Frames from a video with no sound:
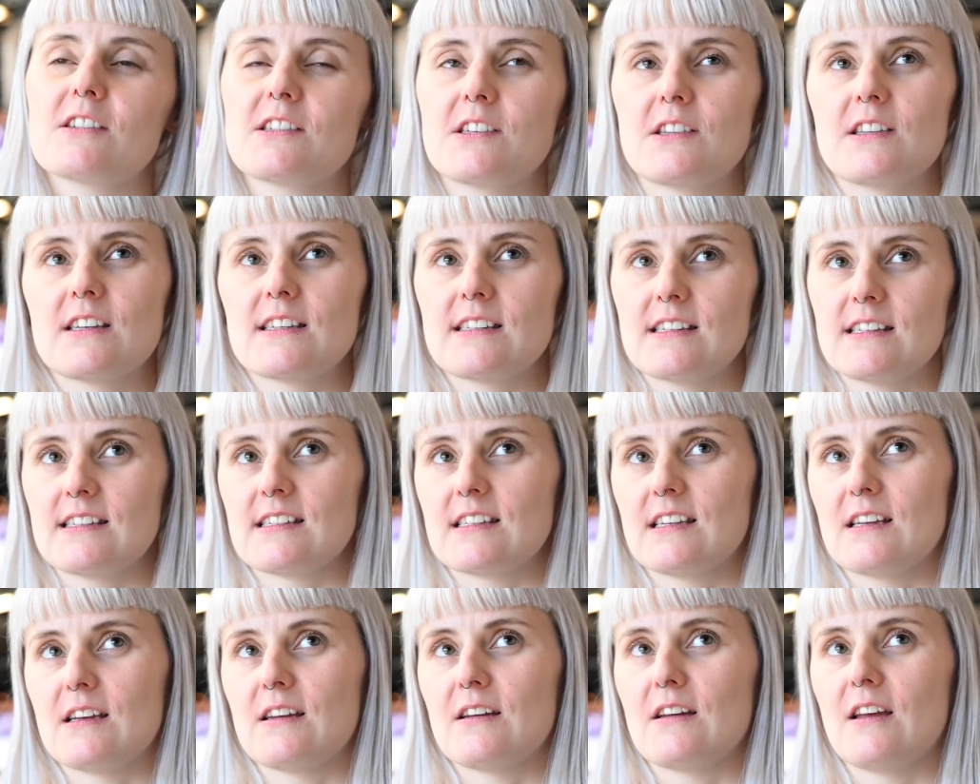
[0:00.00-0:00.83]
So this is
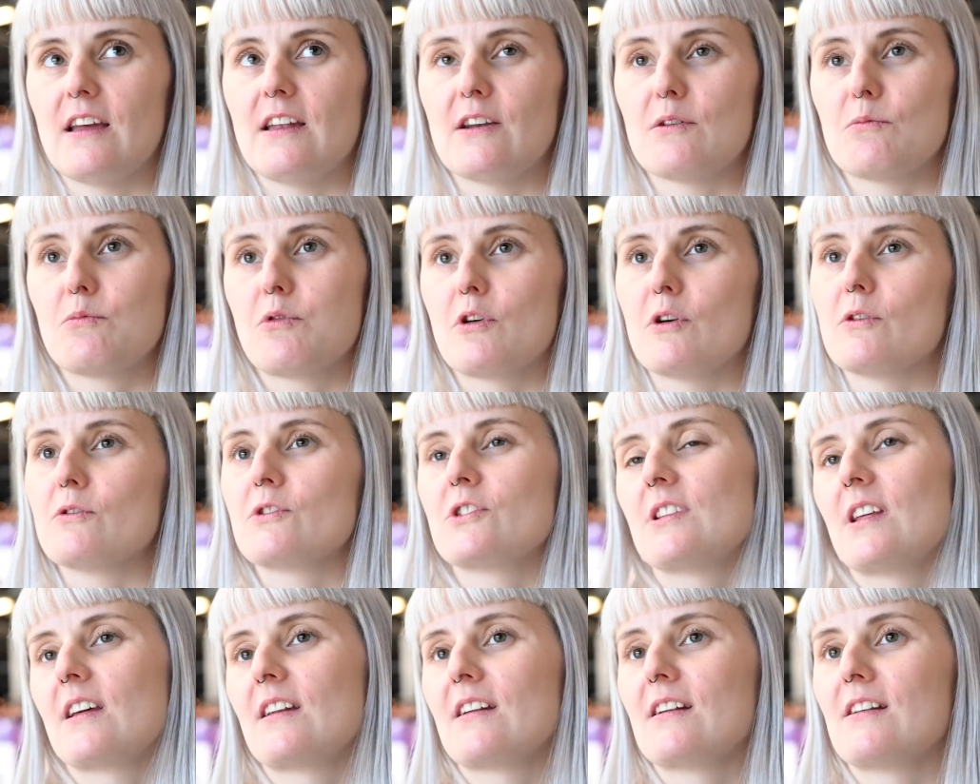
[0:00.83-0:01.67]
an
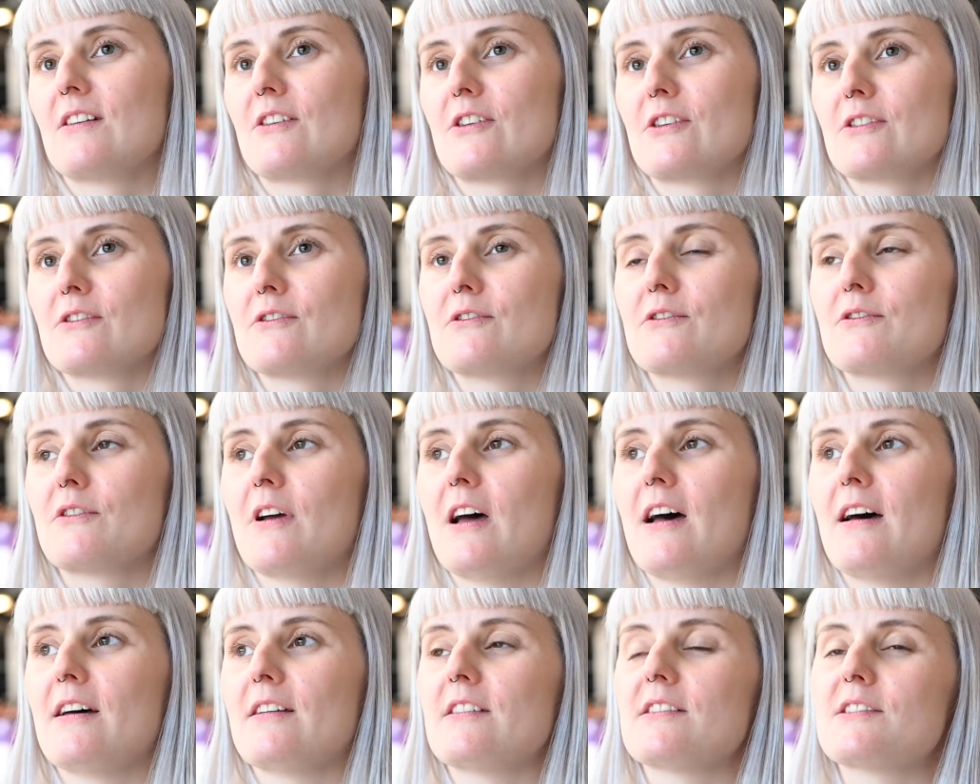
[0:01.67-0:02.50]
approach that I learned
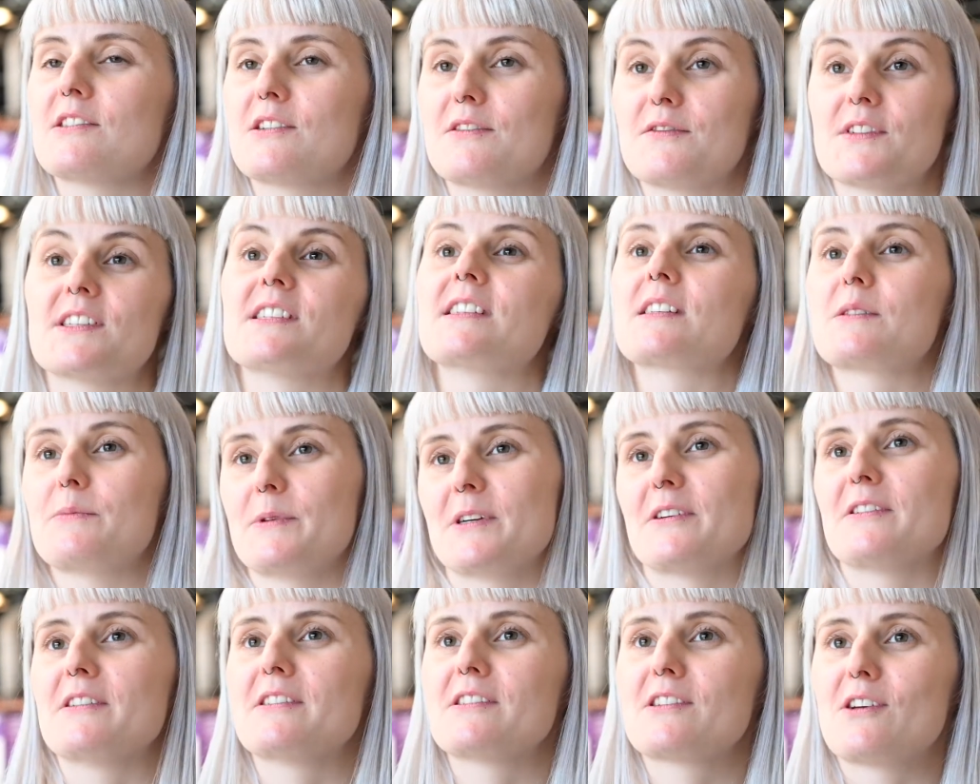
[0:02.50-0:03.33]
at a service
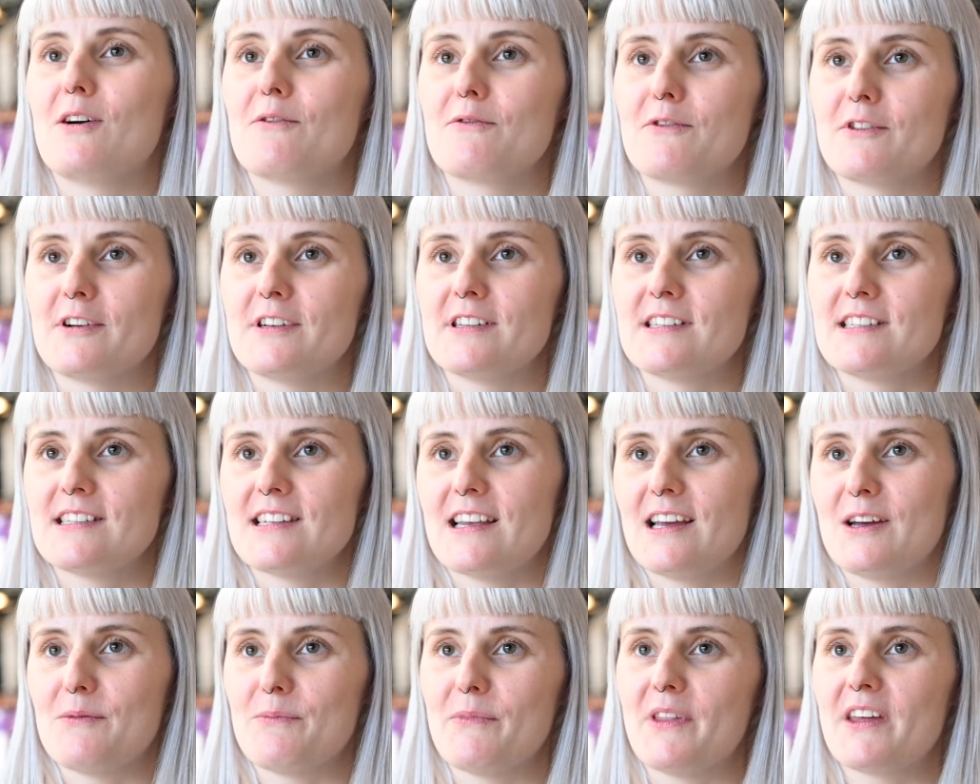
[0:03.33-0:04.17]
experience conference
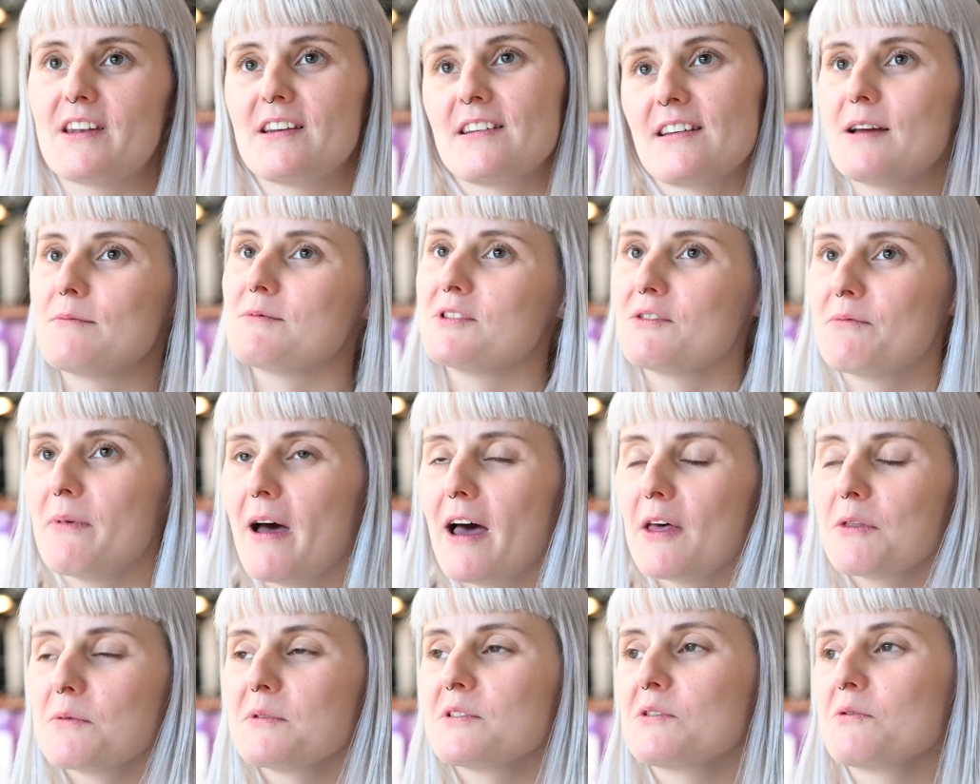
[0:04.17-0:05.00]
that Adaptive
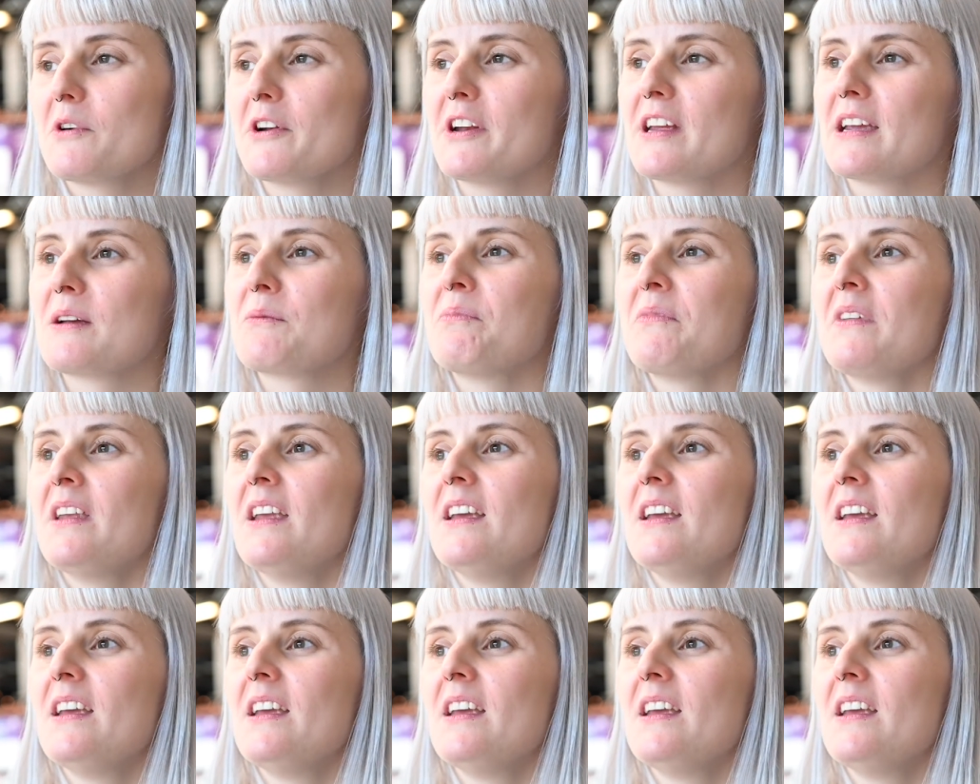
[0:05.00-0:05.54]
Path was running.